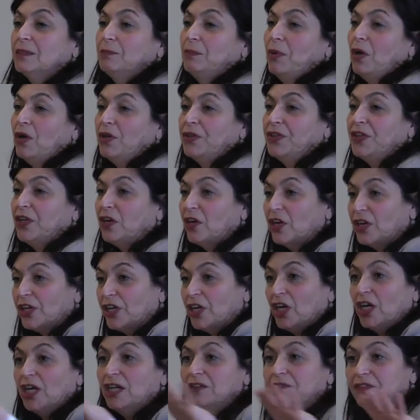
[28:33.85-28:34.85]
upon the
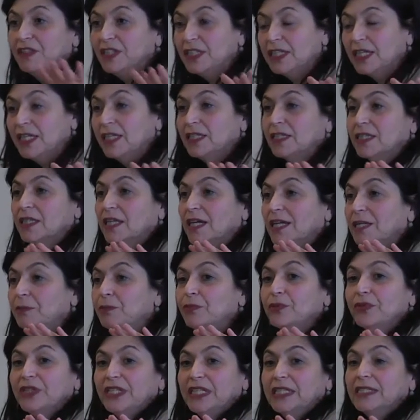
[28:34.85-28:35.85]
archiving and
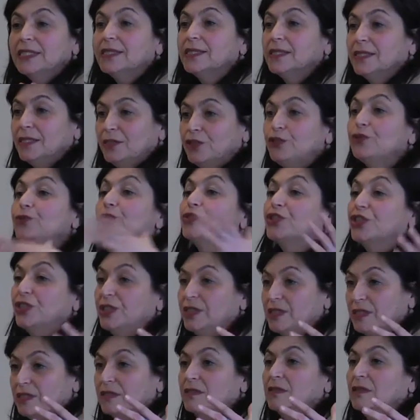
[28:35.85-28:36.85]
library
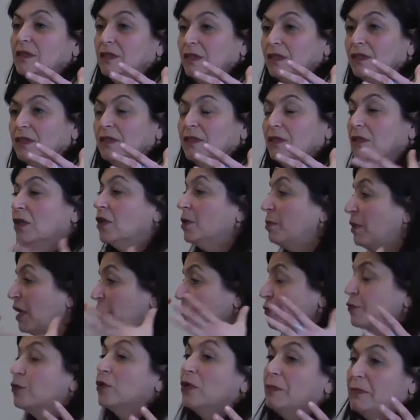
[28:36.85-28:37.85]
institutions
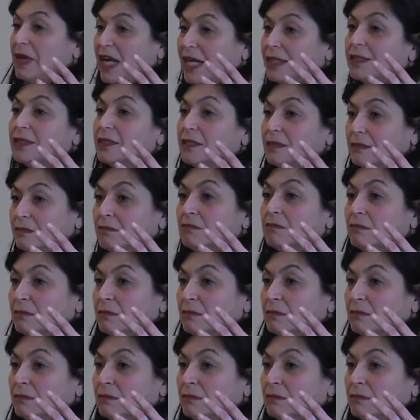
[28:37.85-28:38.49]
about formats.